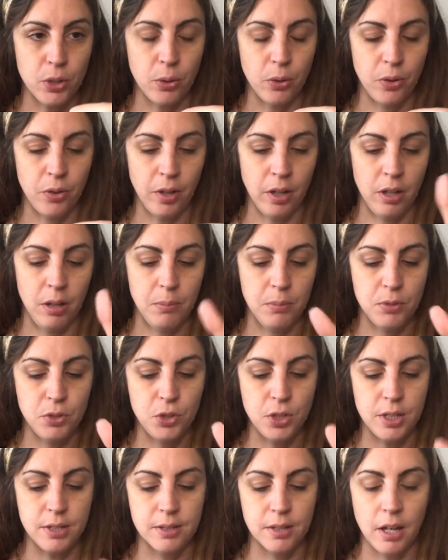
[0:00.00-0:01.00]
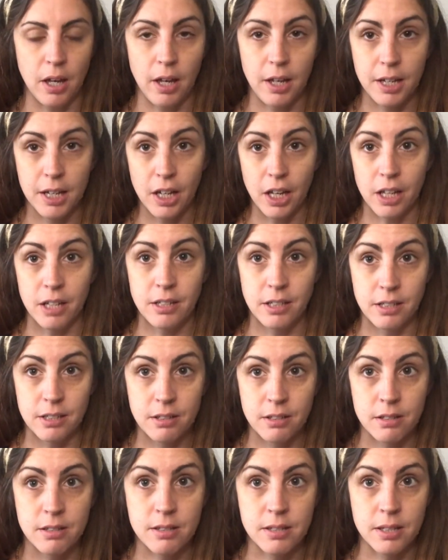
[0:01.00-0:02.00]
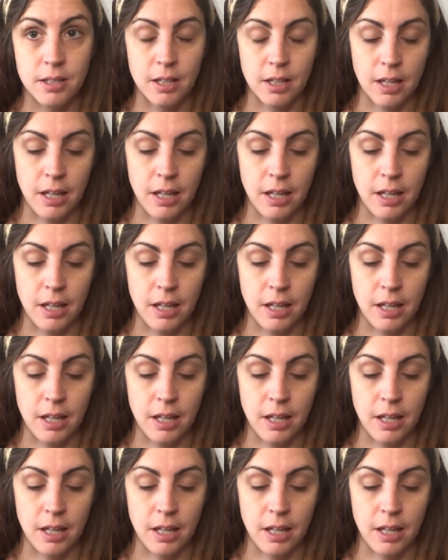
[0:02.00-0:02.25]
her thumb. She's cutting onions.